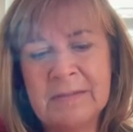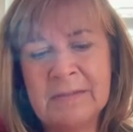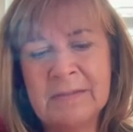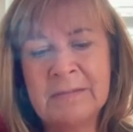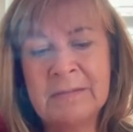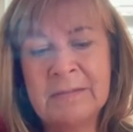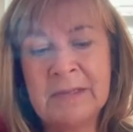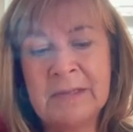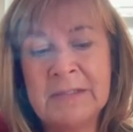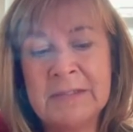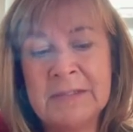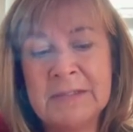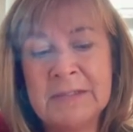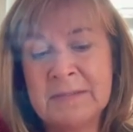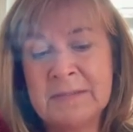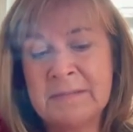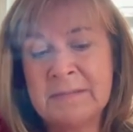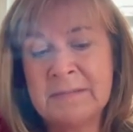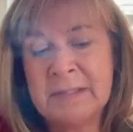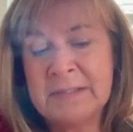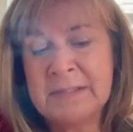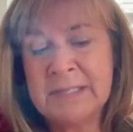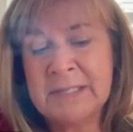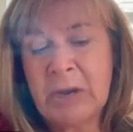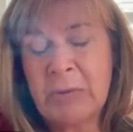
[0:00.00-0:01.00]

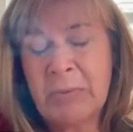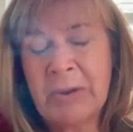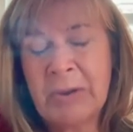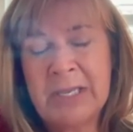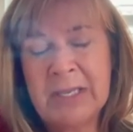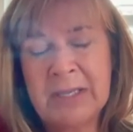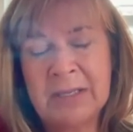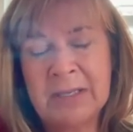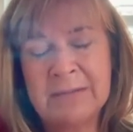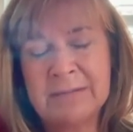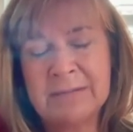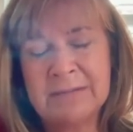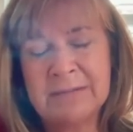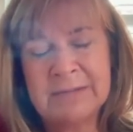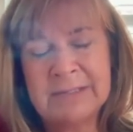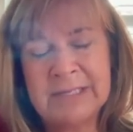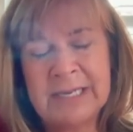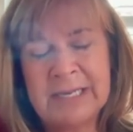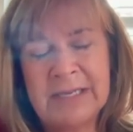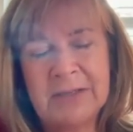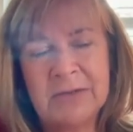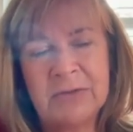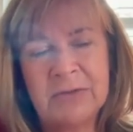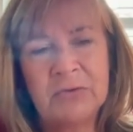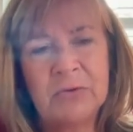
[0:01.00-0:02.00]
That's how I can
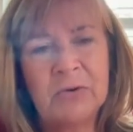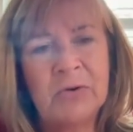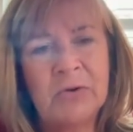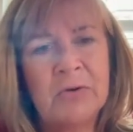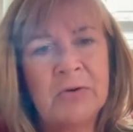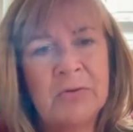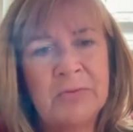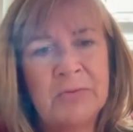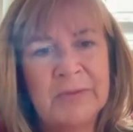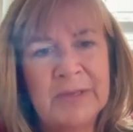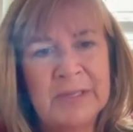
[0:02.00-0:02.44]
take control.